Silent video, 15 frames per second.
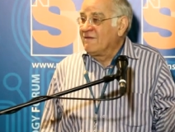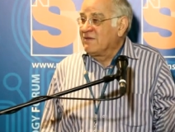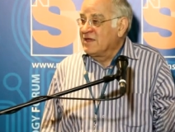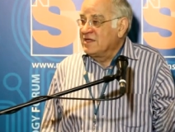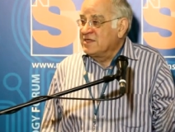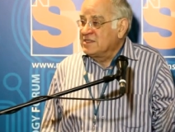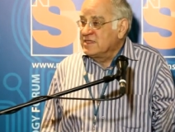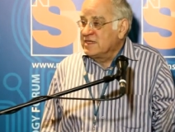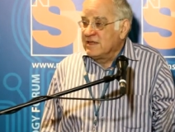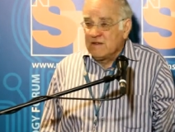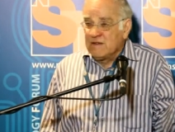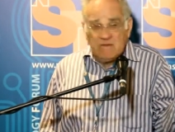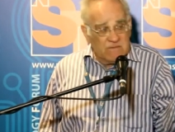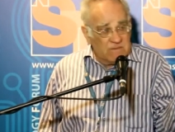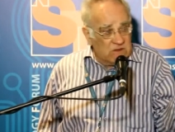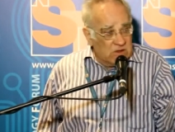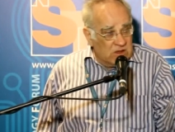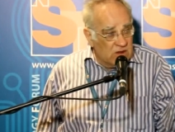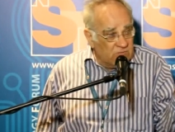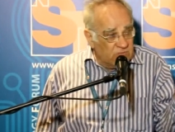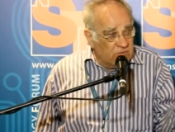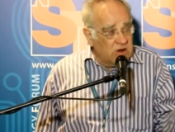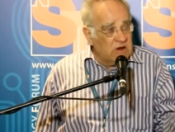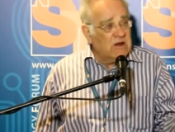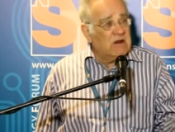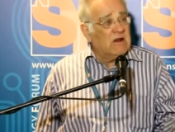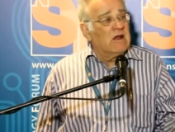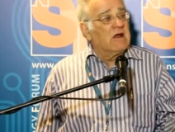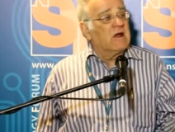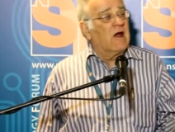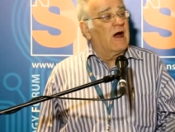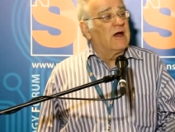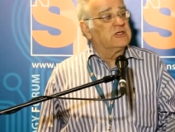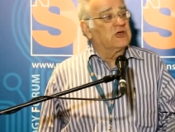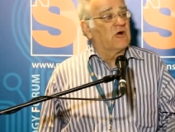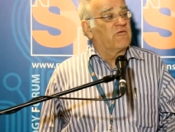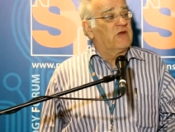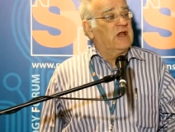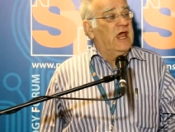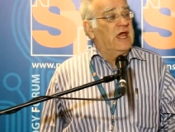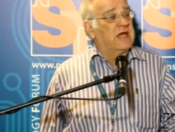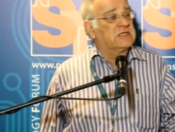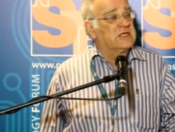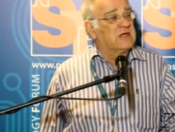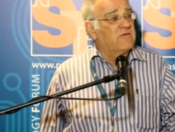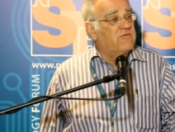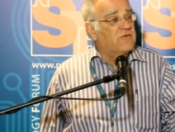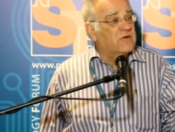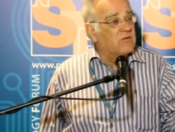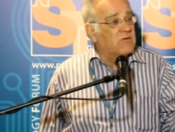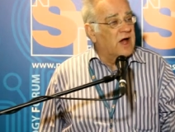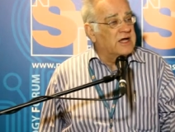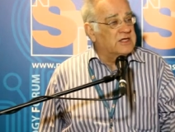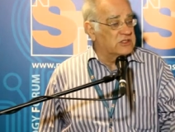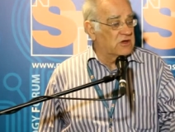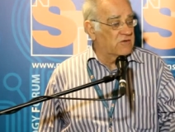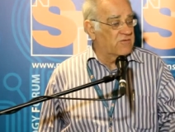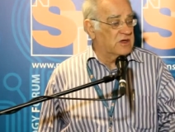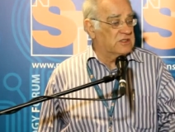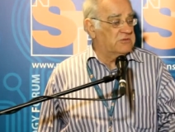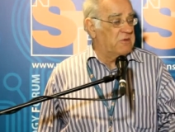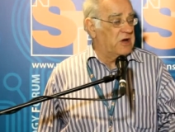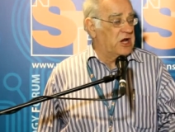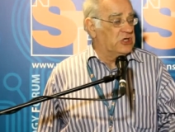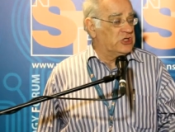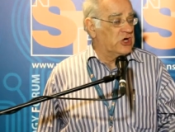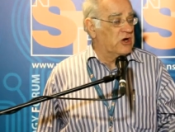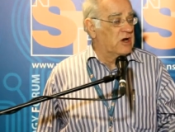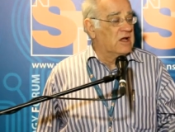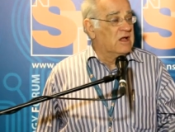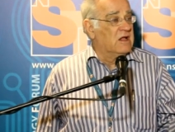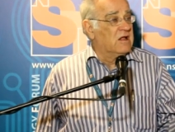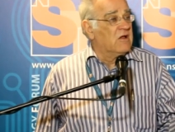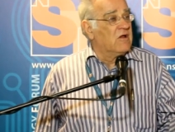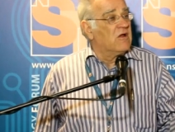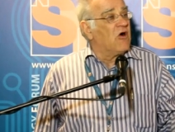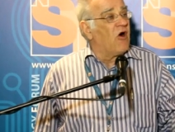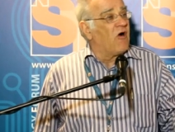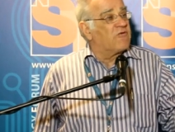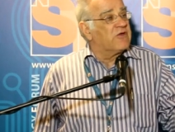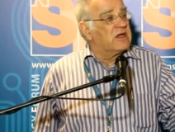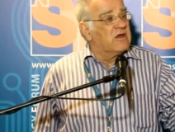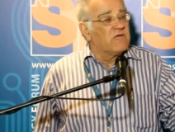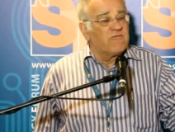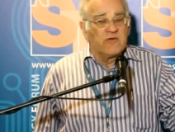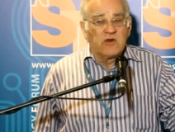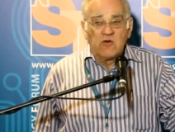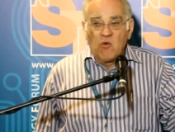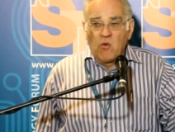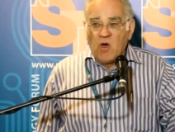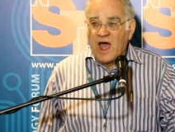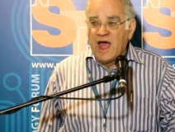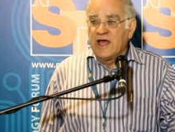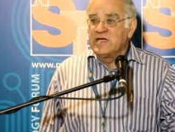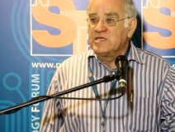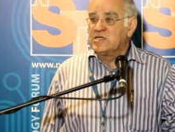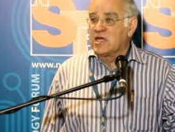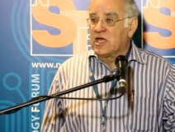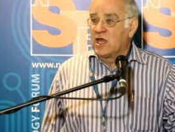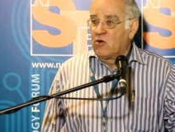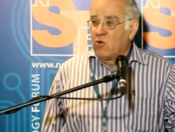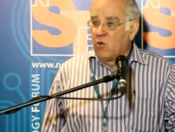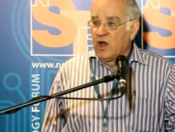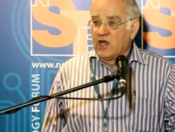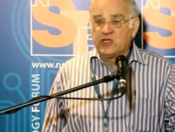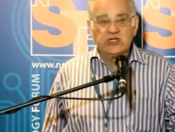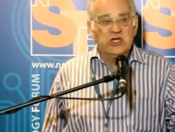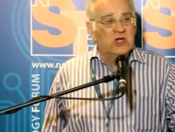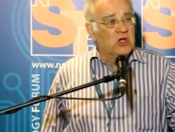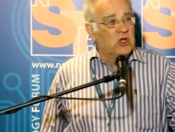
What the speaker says: these different kinds of text, different ways of expression, of the different ways in which